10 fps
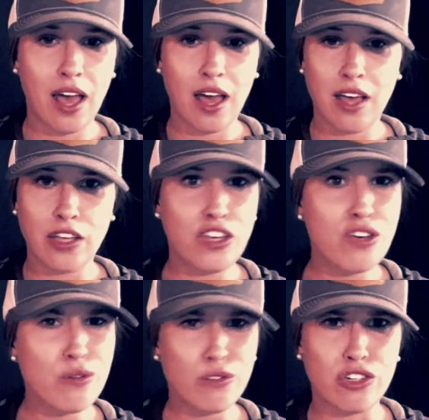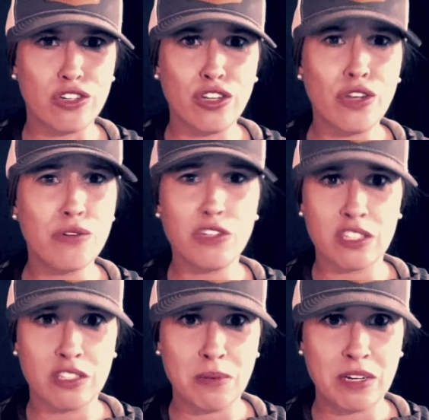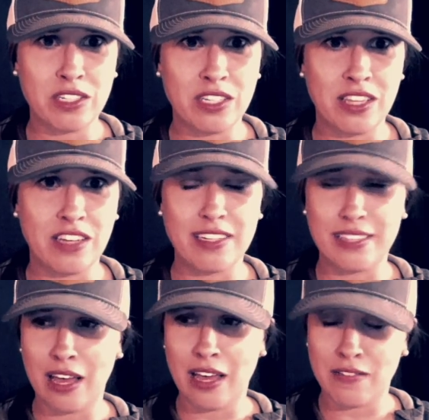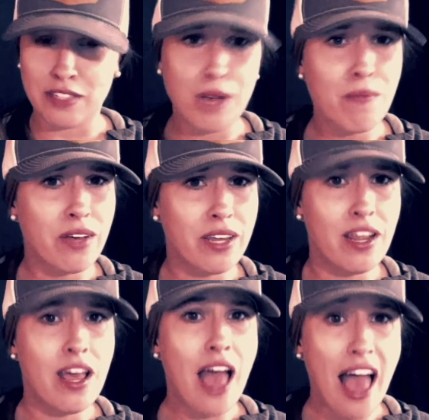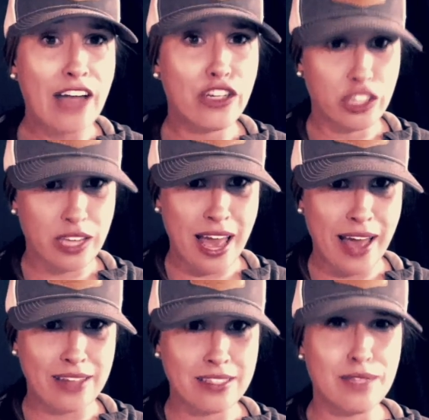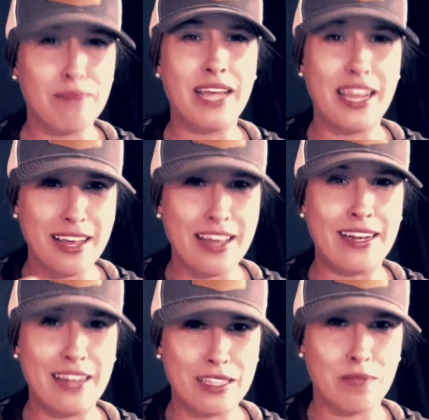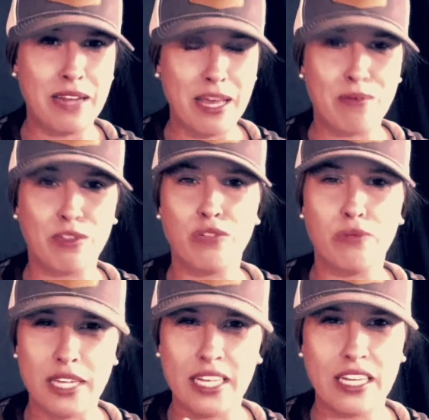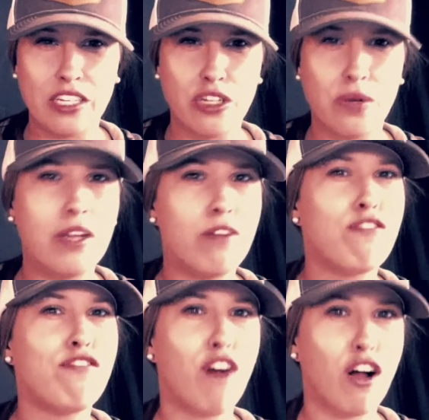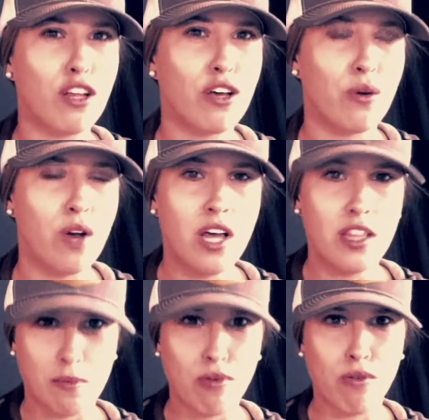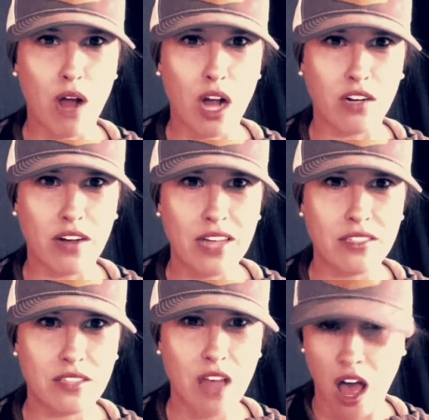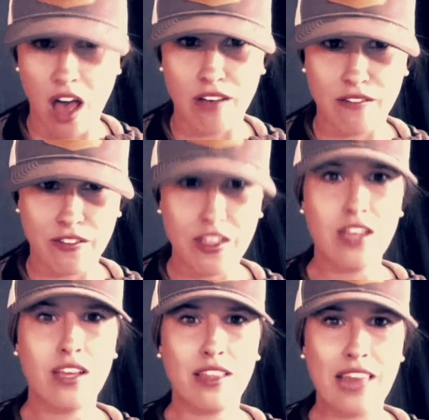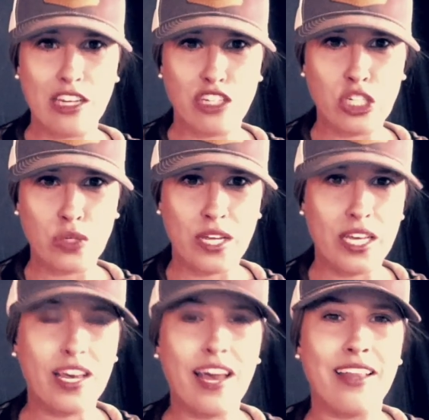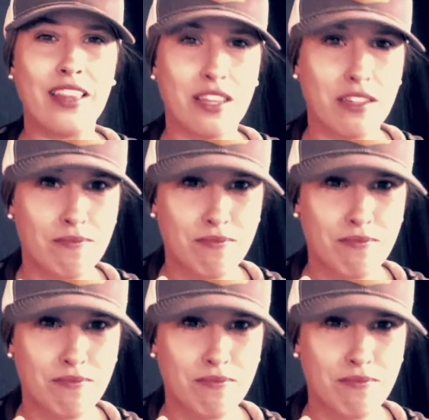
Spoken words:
Huge conspiracy theories. If someone actually has some data and has been able to dig into it and follow the progress of that shooting and the